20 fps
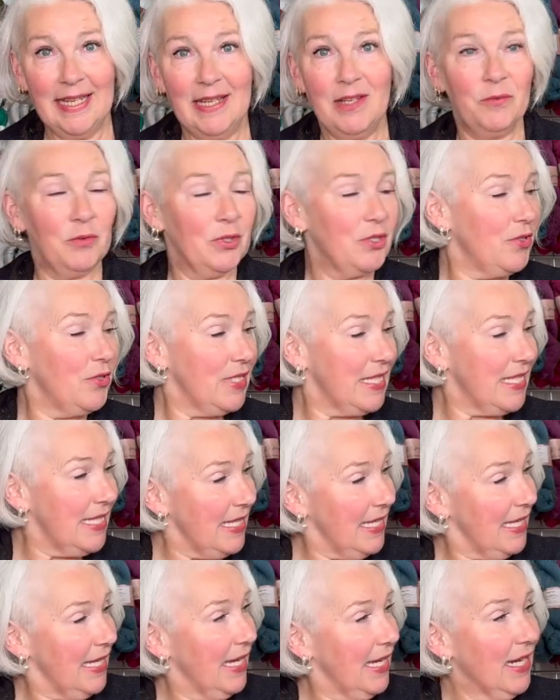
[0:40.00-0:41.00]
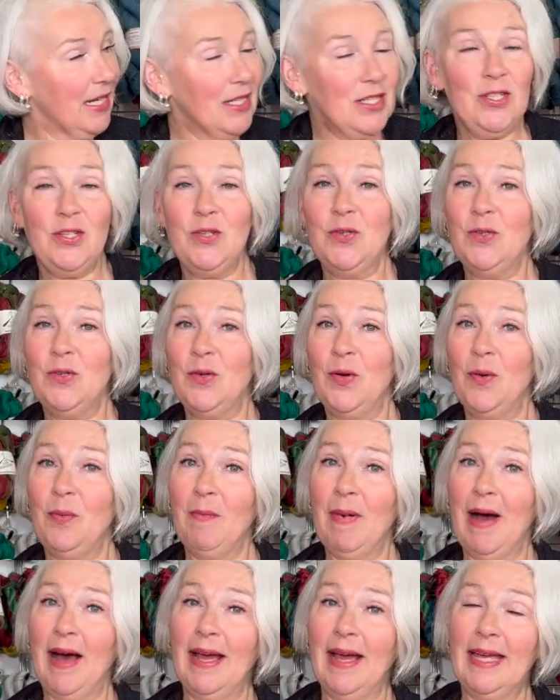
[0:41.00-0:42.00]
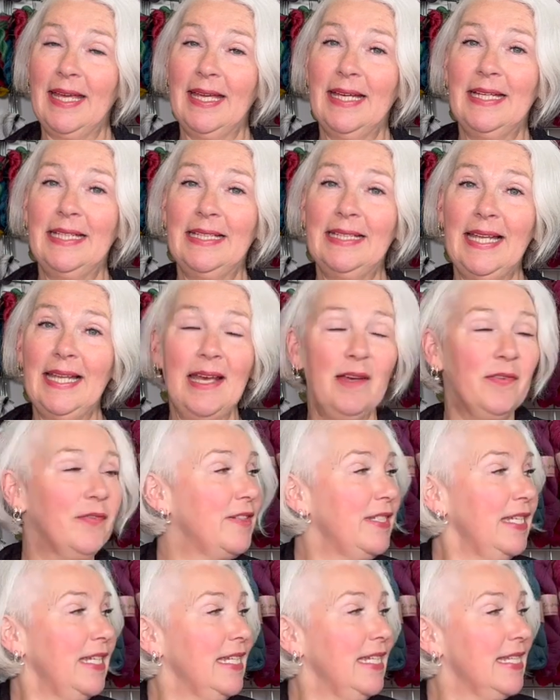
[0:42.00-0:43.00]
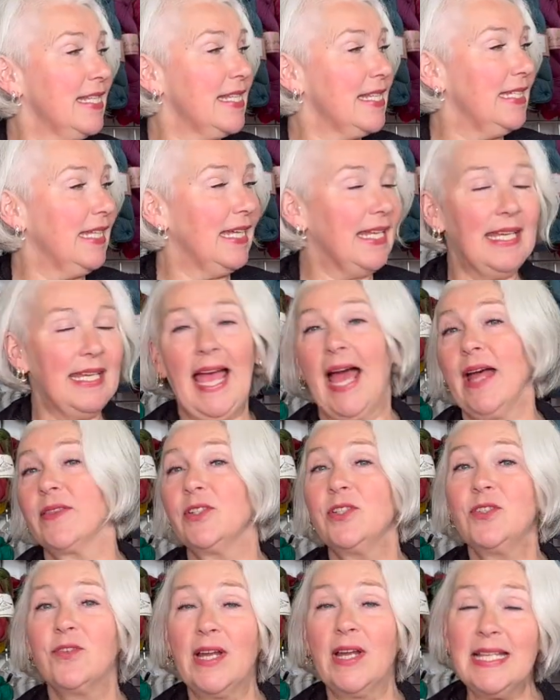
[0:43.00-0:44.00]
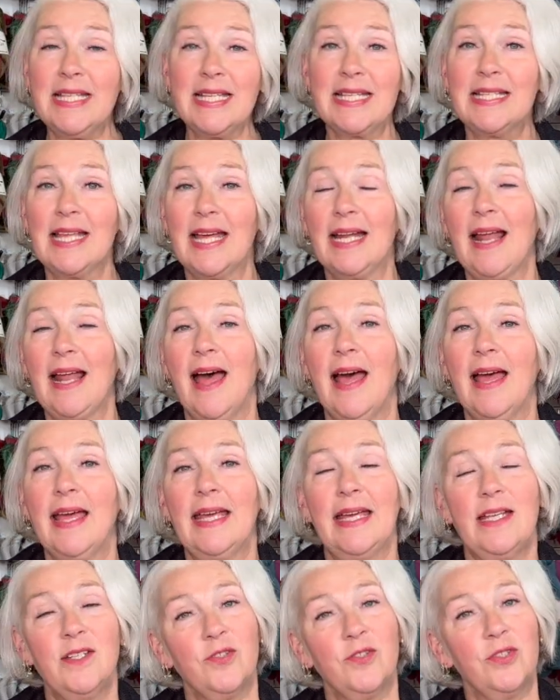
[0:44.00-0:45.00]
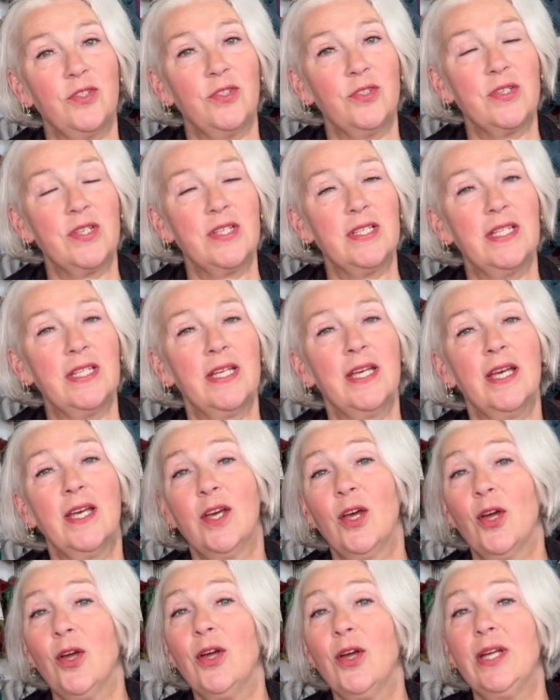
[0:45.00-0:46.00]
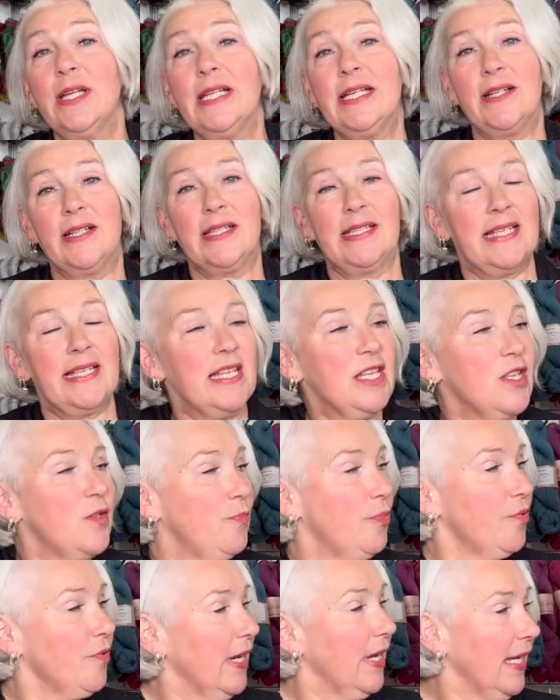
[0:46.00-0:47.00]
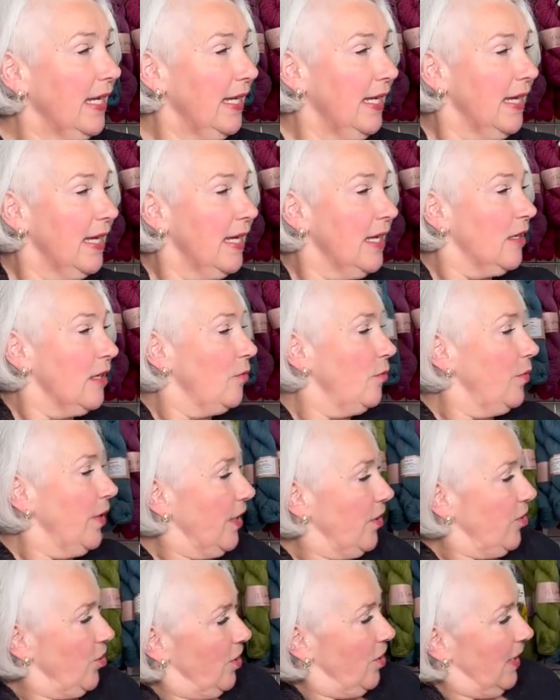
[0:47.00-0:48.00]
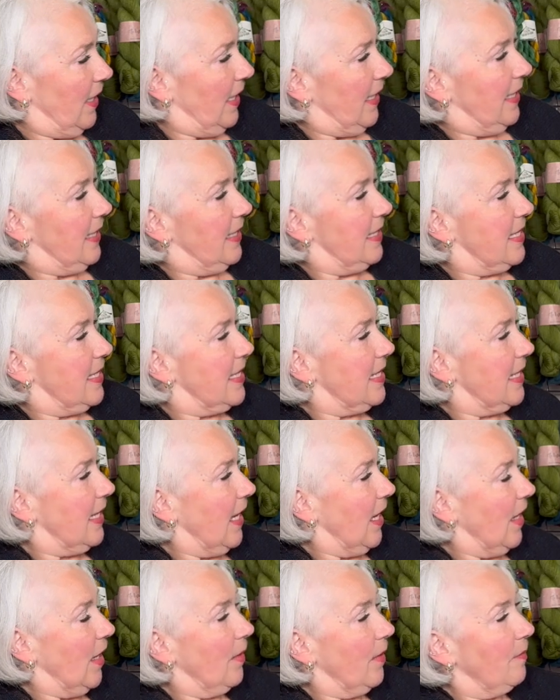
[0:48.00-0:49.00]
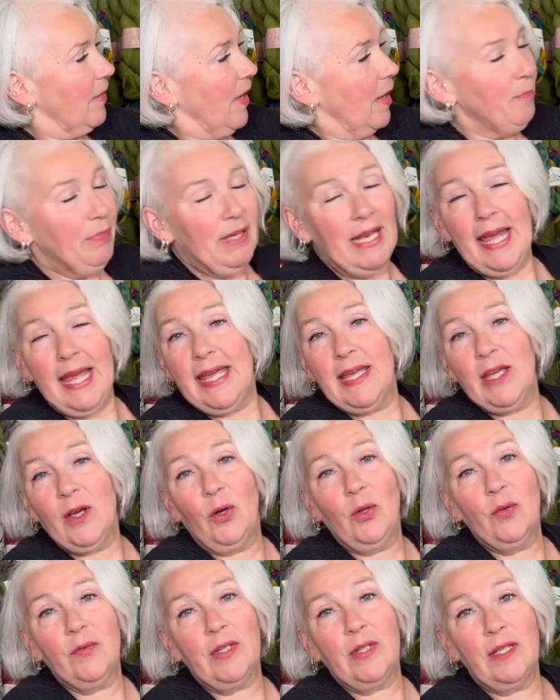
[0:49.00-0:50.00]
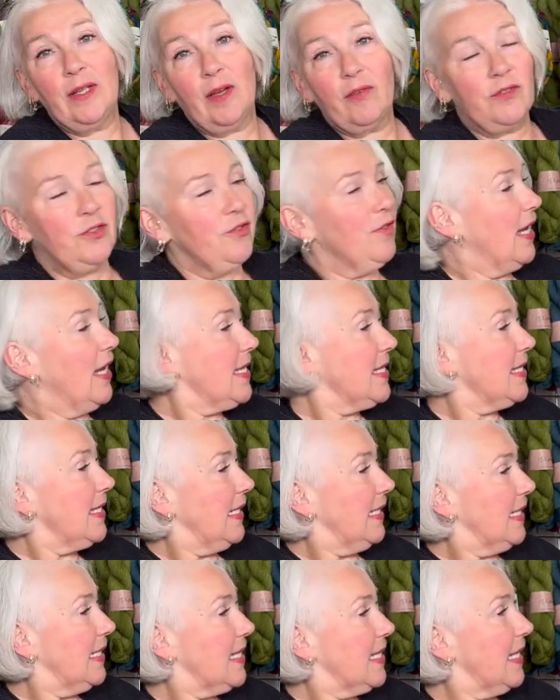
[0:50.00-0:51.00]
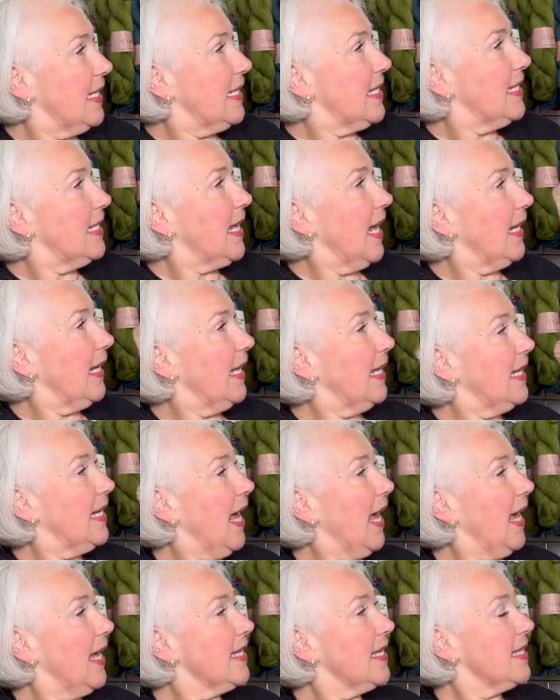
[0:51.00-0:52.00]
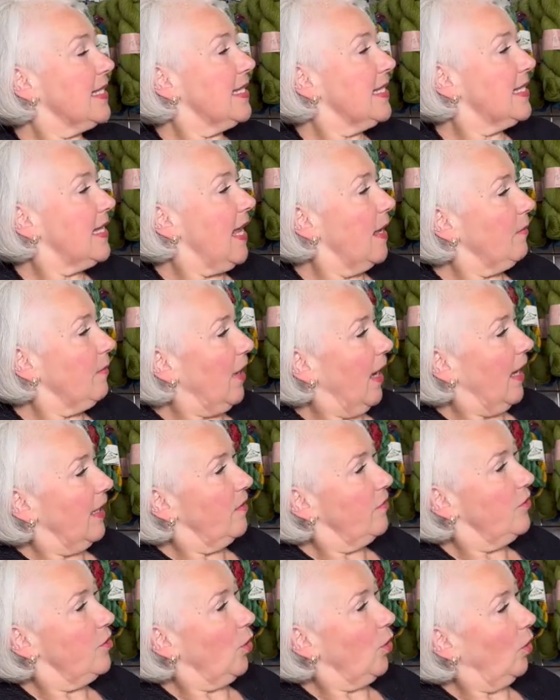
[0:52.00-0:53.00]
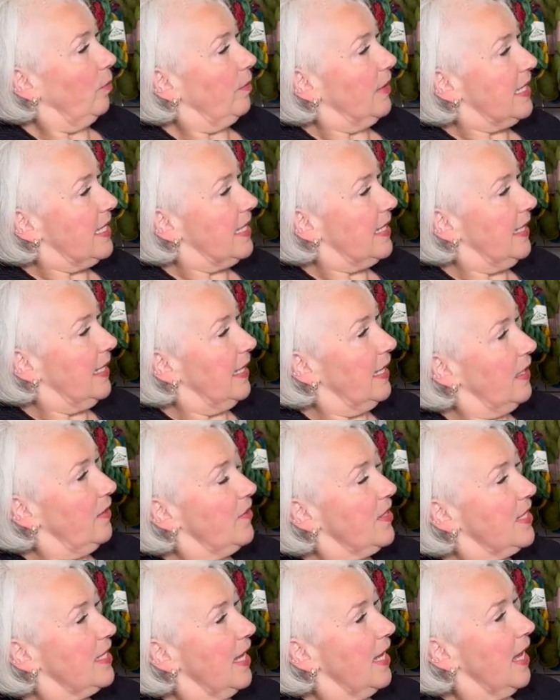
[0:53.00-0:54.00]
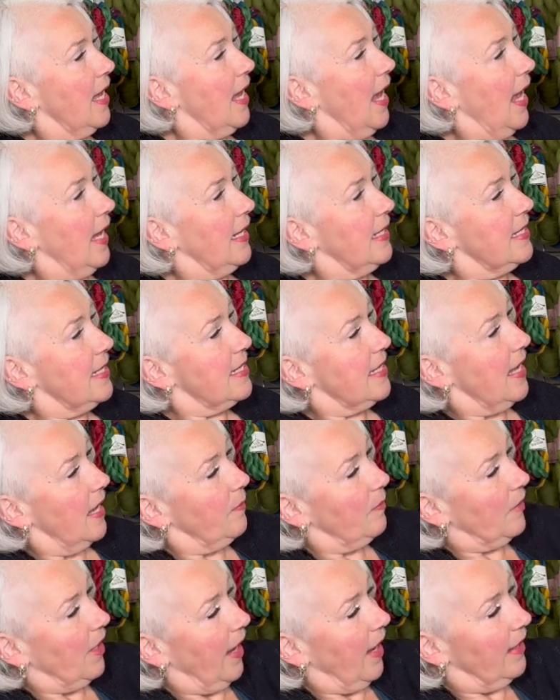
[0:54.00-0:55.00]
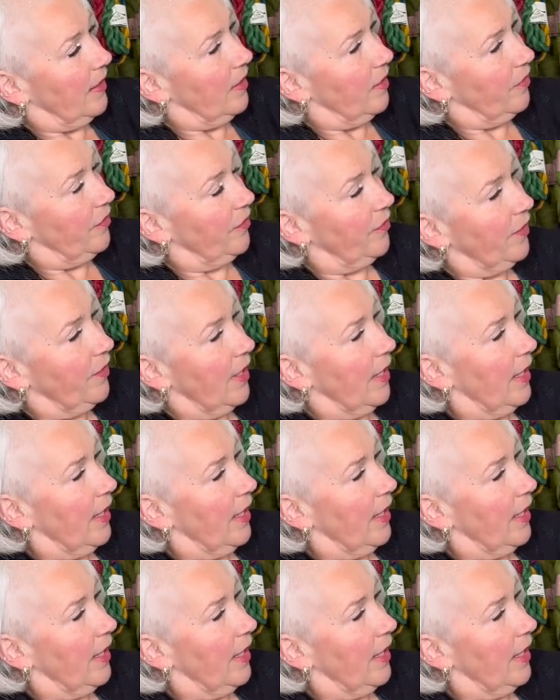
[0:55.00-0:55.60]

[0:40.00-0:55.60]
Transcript: What you see here to my left is the gather dress that I introduced earlier this spring, which is a play on the love dress in the sense that it has the same kind of dolman sleeves and the same kind of